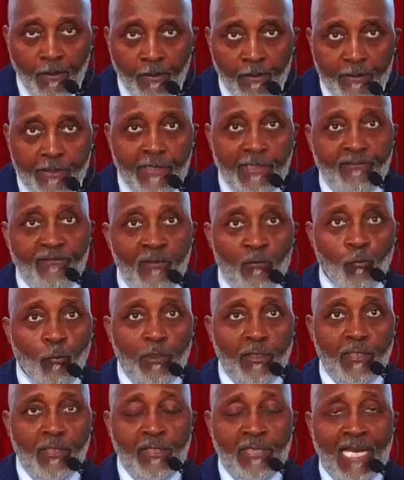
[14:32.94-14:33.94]
even
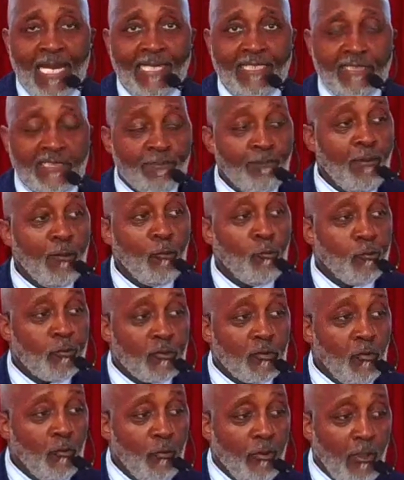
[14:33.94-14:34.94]
with a nice blue
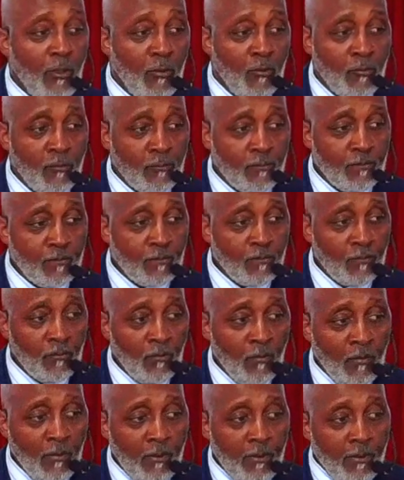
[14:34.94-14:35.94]
suit on,
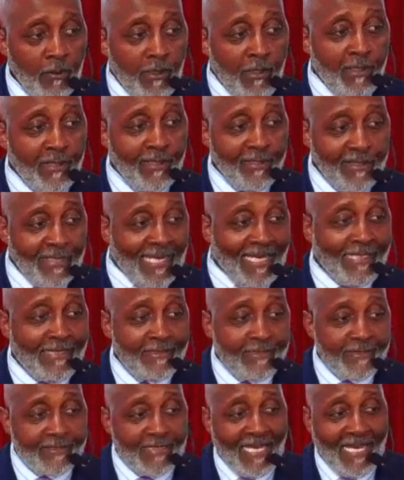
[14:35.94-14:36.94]
mm. and a
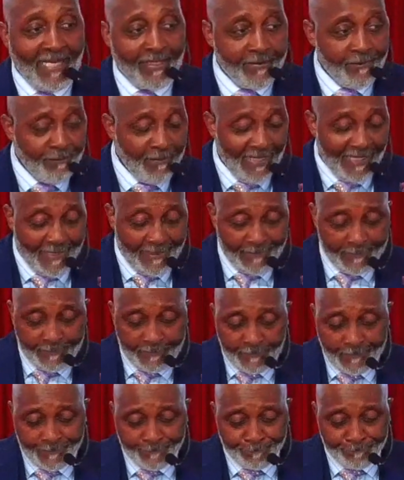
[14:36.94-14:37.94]
nice tie to match,
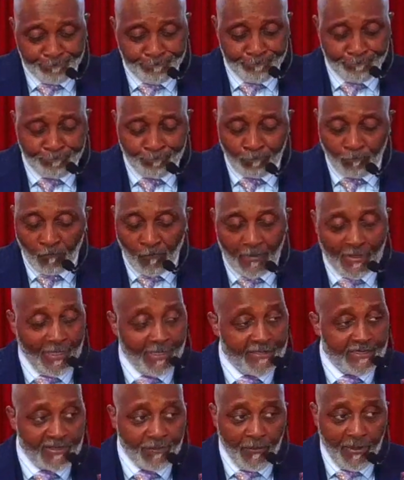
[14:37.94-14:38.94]

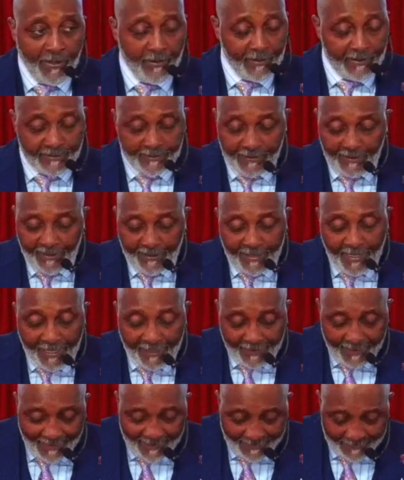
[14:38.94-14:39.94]
experiencing
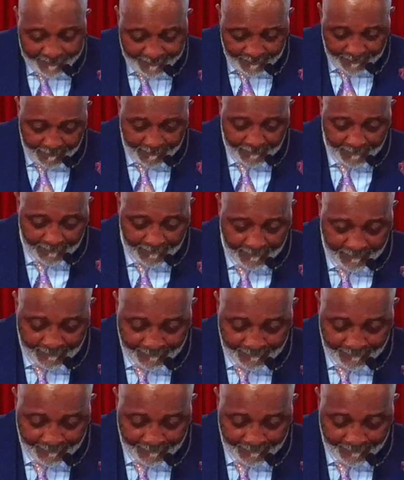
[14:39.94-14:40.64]
chaos.